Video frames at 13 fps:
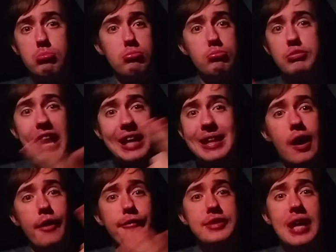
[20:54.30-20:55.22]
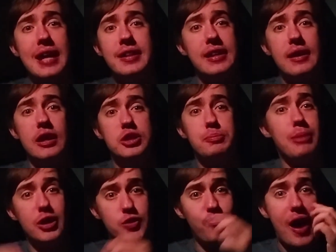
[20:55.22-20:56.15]
9 out of 10.
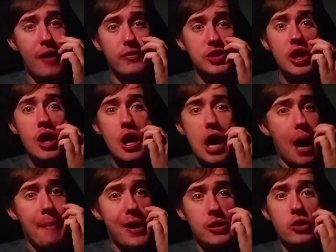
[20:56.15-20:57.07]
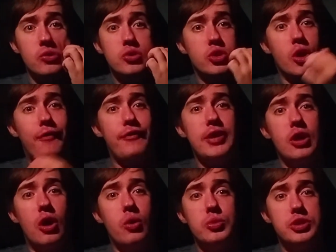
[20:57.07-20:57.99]
As far as a McDonald's coffee
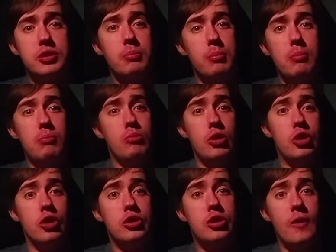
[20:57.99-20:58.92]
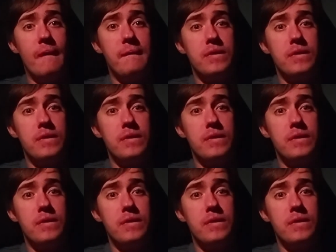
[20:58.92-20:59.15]
goes, good.